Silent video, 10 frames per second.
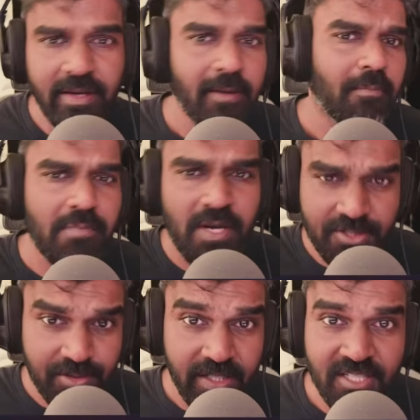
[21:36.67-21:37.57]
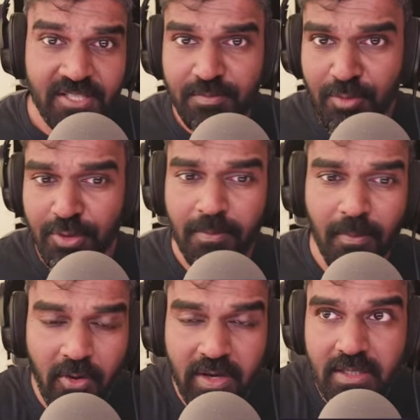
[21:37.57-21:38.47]
buttery, smooth
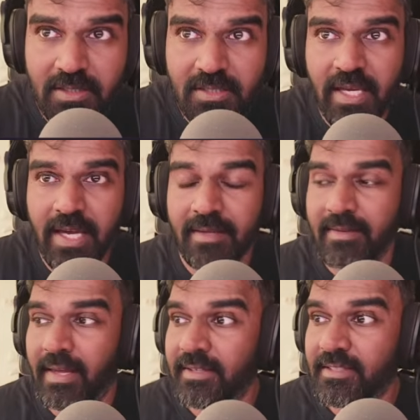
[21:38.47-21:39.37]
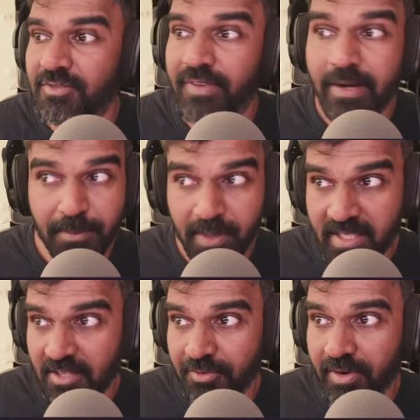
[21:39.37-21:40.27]
bokehs, and that is very
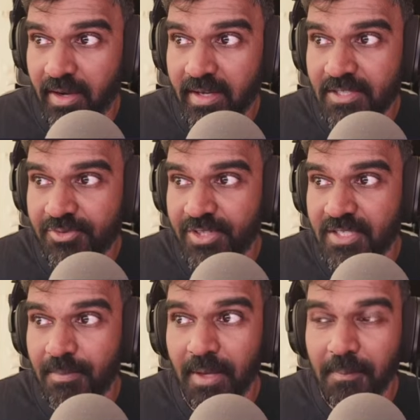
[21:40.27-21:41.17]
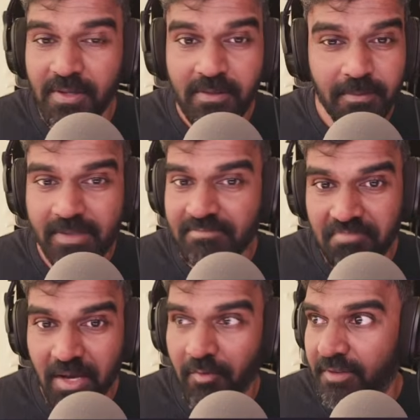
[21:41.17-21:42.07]
pleasing for eyes for some people, but
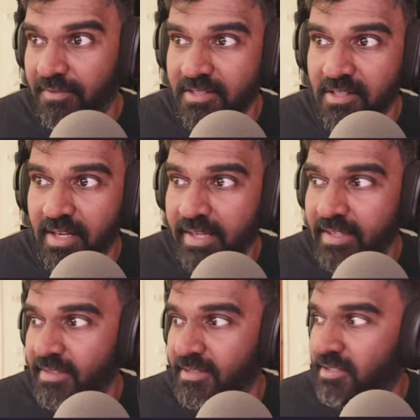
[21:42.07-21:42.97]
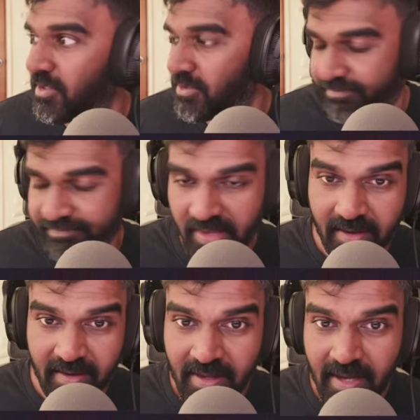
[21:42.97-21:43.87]
my wife doesn't like it. So yeah,
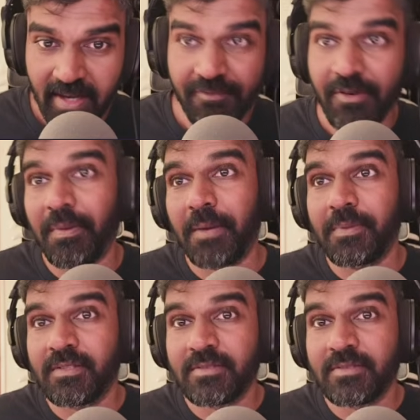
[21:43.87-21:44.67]
different people,